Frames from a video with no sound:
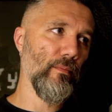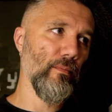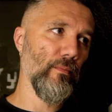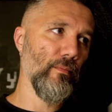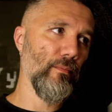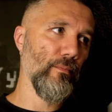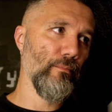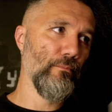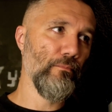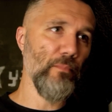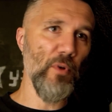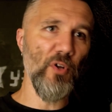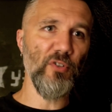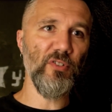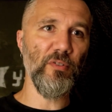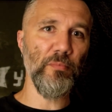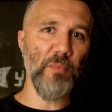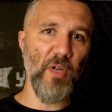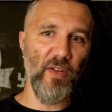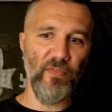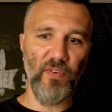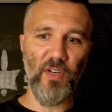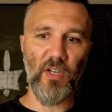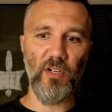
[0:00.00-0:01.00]
Most of
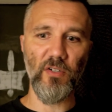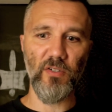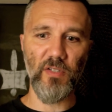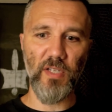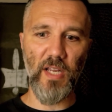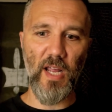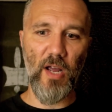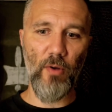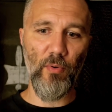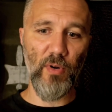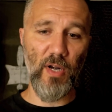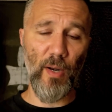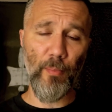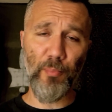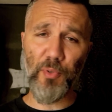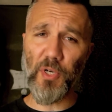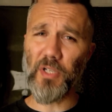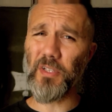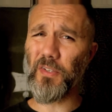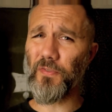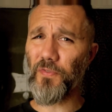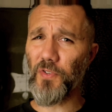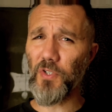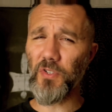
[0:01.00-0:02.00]
my figures now, when I
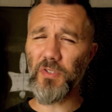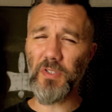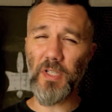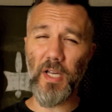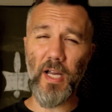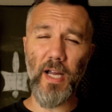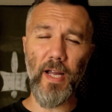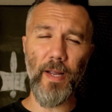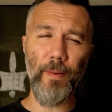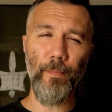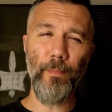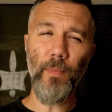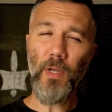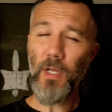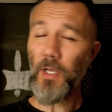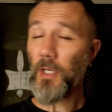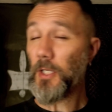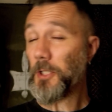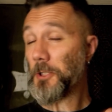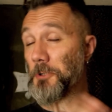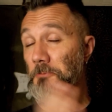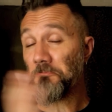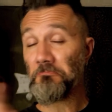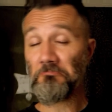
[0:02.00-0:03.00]
print the first time,
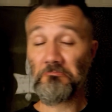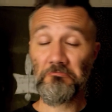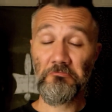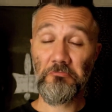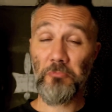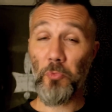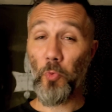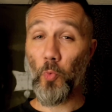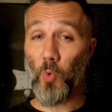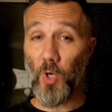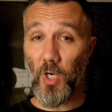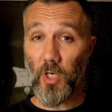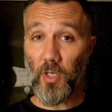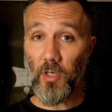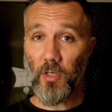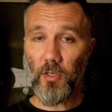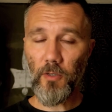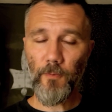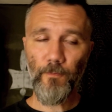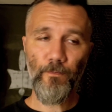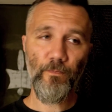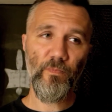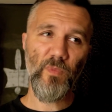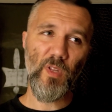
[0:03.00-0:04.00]
work.
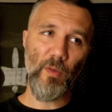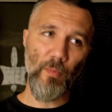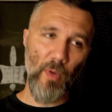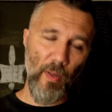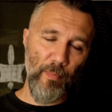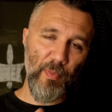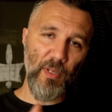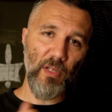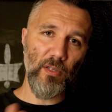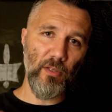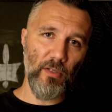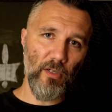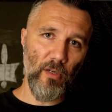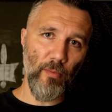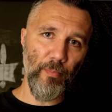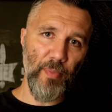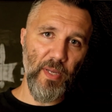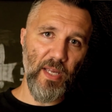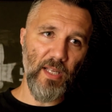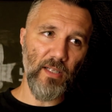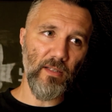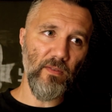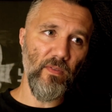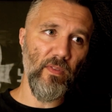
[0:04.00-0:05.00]
There might be a little
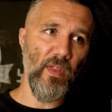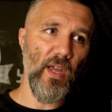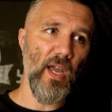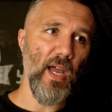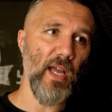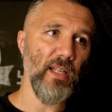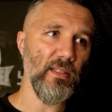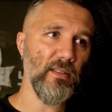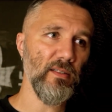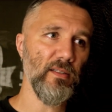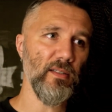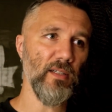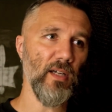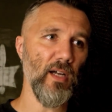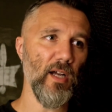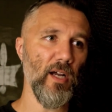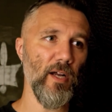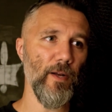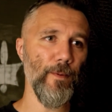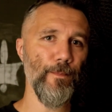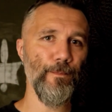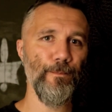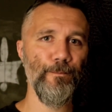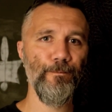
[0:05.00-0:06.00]
bit that
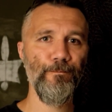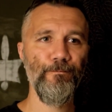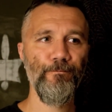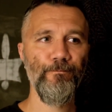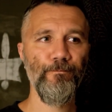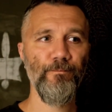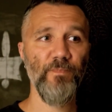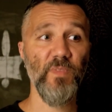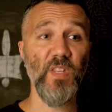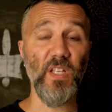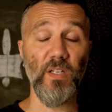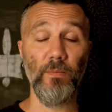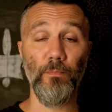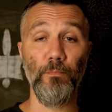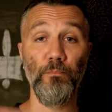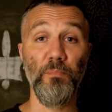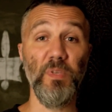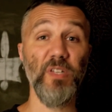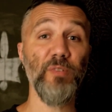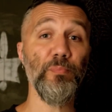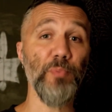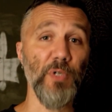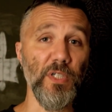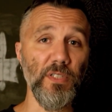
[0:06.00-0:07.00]

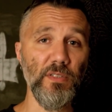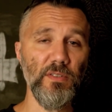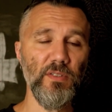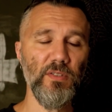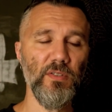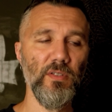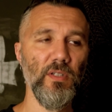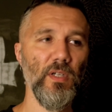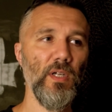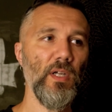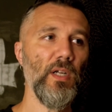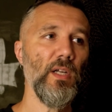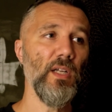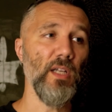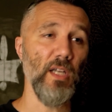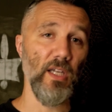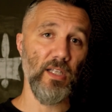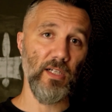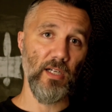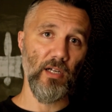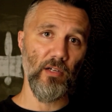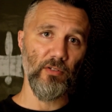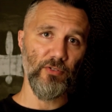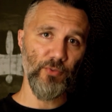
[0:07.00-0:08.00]
misprints,
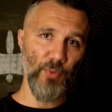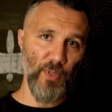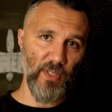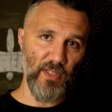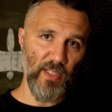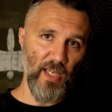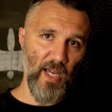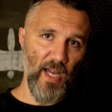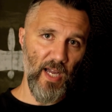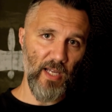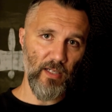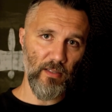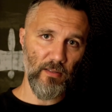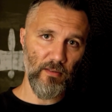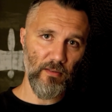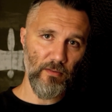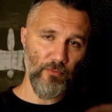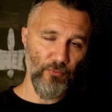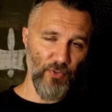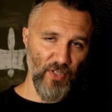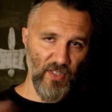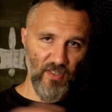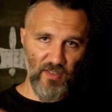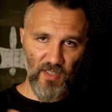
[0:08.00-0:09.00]
and I'll tweak that,
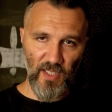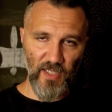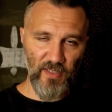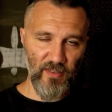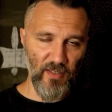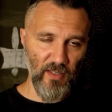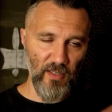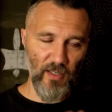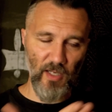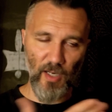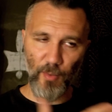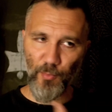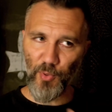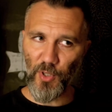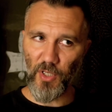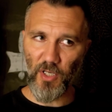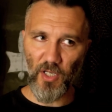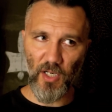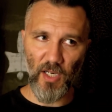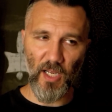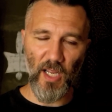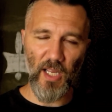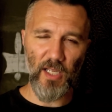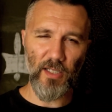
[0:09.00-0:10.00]
reslice it, and
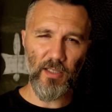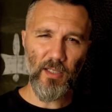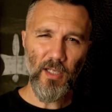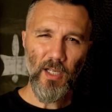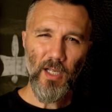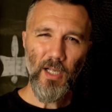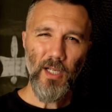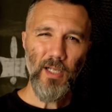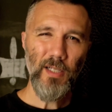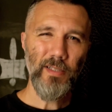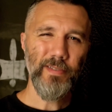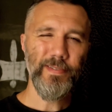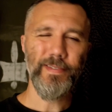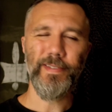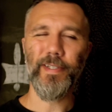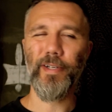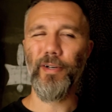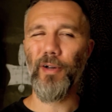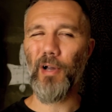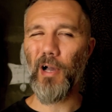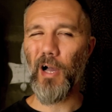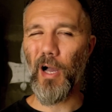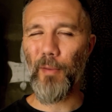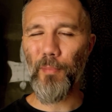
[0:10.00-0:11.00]
print it again.
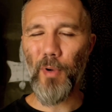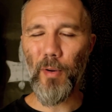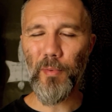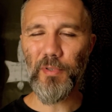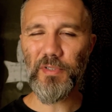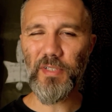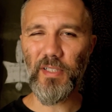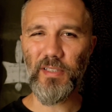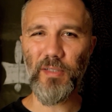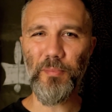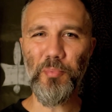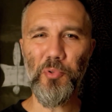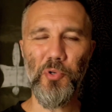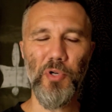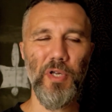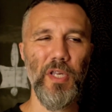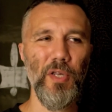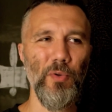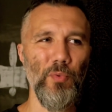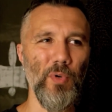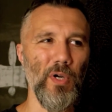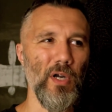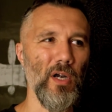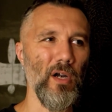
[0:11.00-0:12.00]
So I'm almost at the
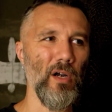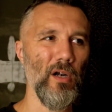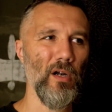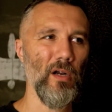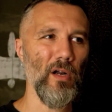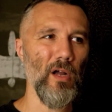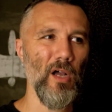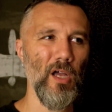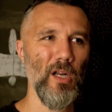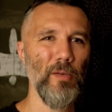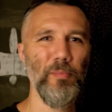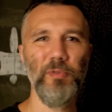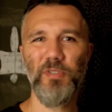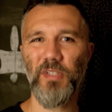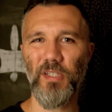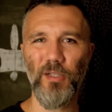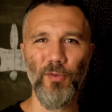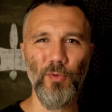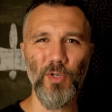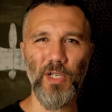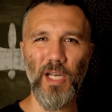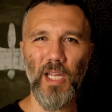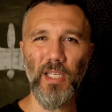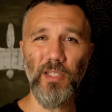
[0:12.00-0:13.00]
point where 100% of
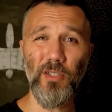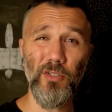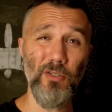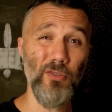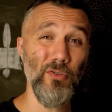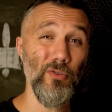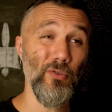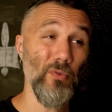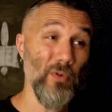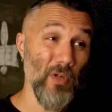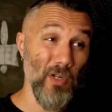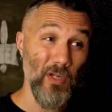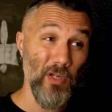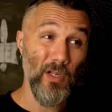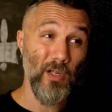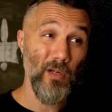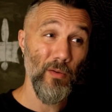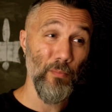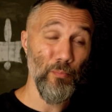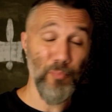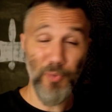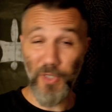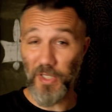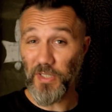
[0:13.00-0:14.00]
what I do
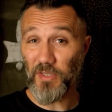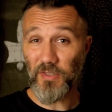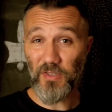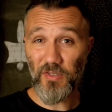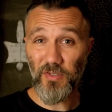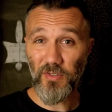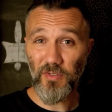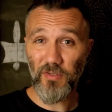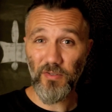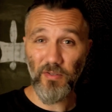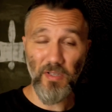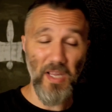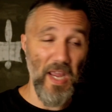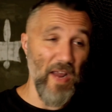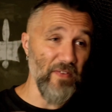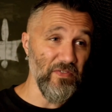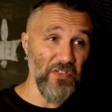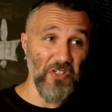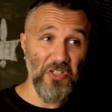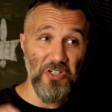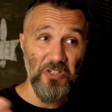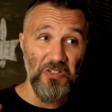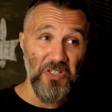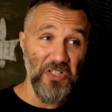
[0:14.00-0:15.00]
prints
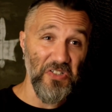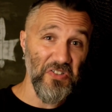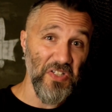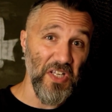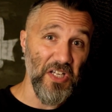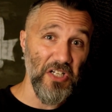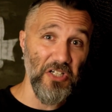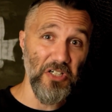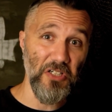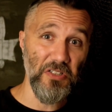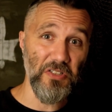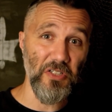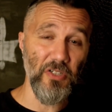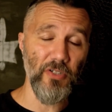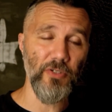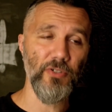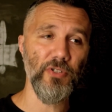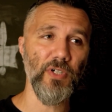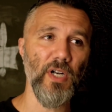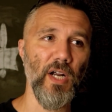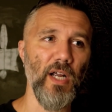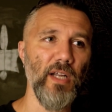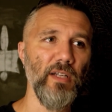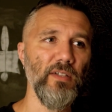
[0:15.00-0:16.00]
after the second or third
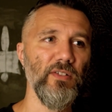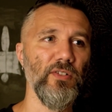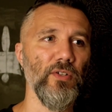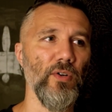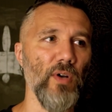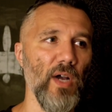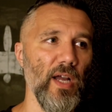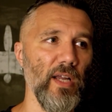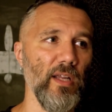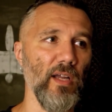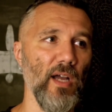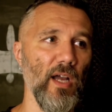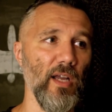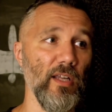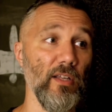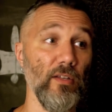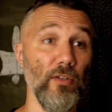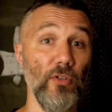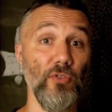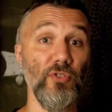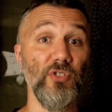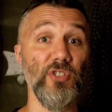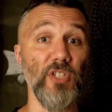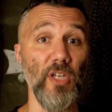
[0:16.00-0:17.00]
try. So I
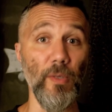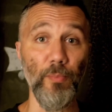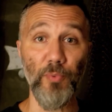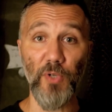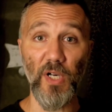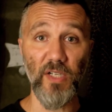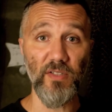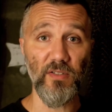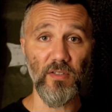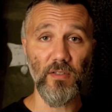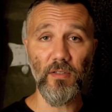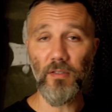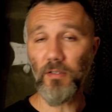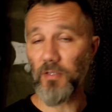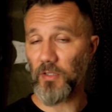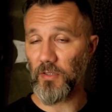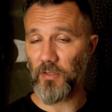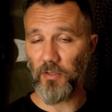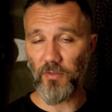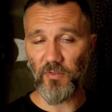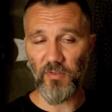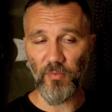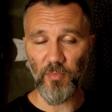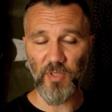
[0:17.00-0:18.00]
use cheap resin to
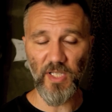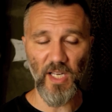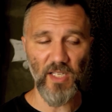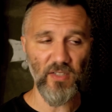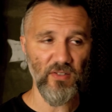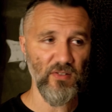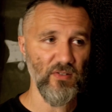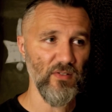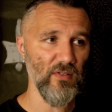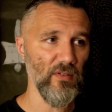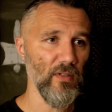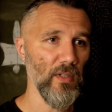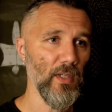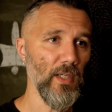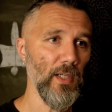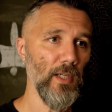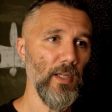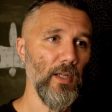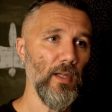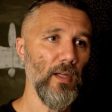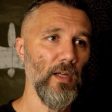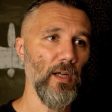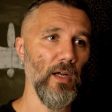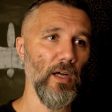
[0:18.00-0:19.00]
do some tests
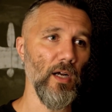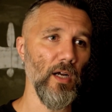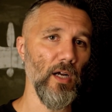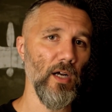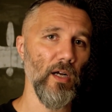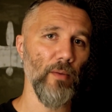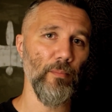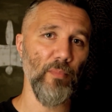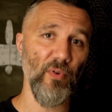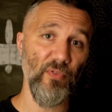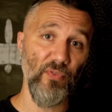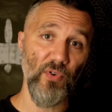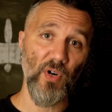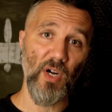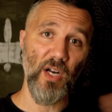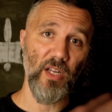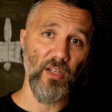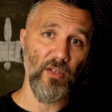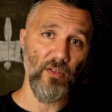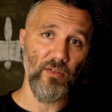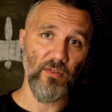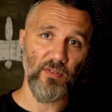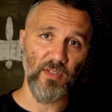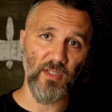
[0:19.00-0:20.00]
before I
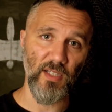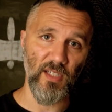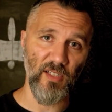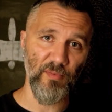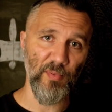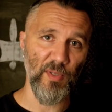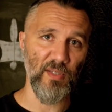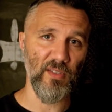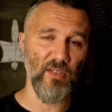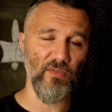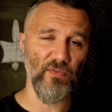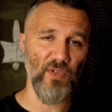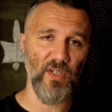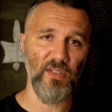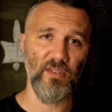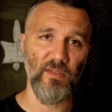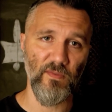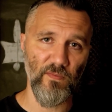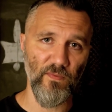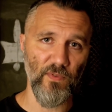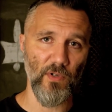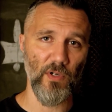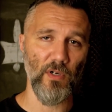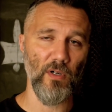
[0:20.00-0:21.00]
use the expensive
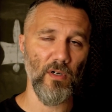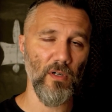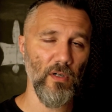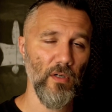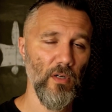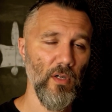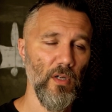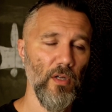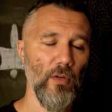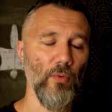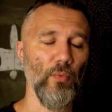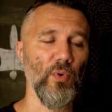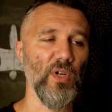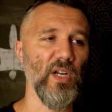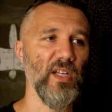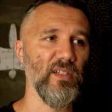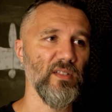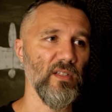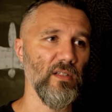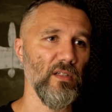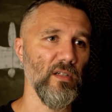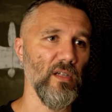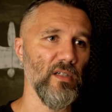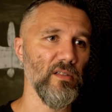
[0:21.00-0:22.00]
resin for what I
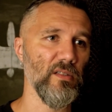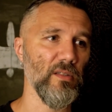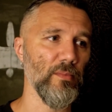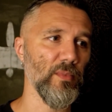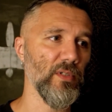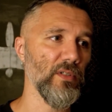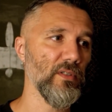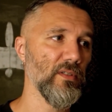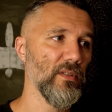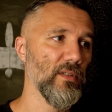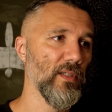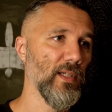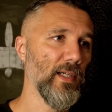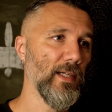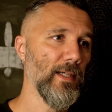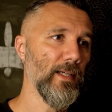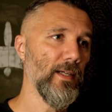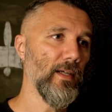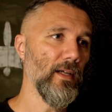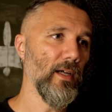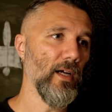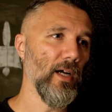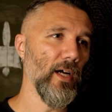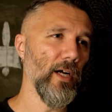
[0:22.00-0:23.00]
send to customers.
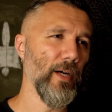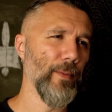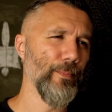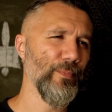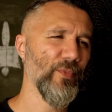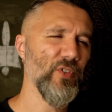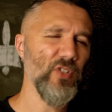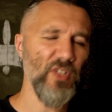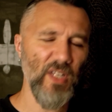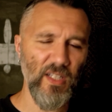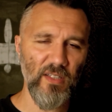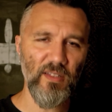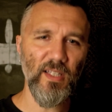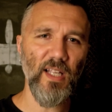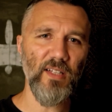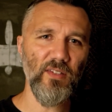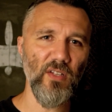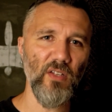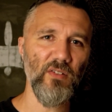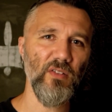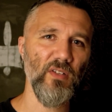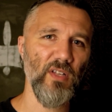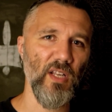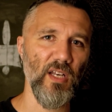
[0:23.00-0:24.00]
So that's
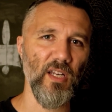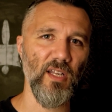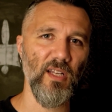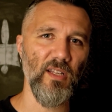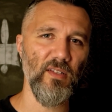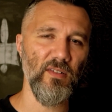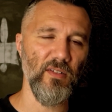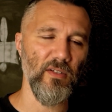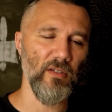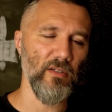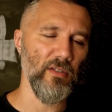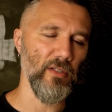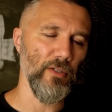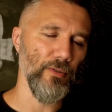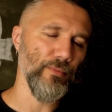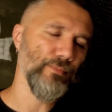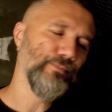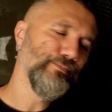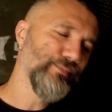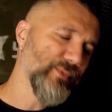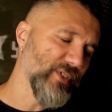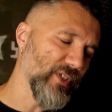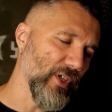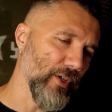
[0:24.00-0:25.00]
also getting easier too.
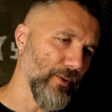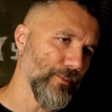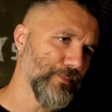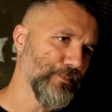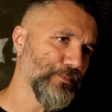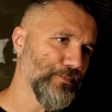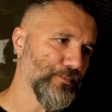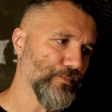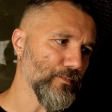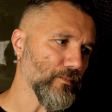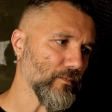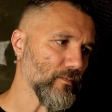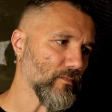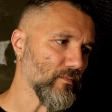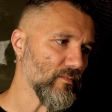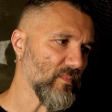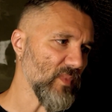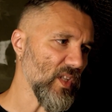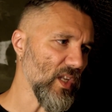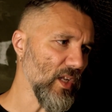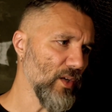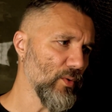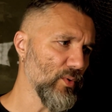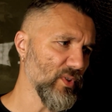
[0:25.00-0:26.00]
So
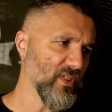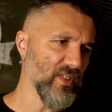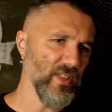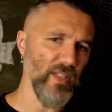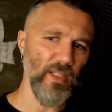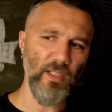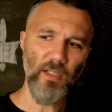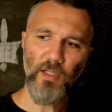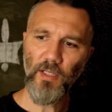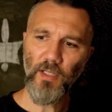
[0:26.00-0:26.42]
we'll see.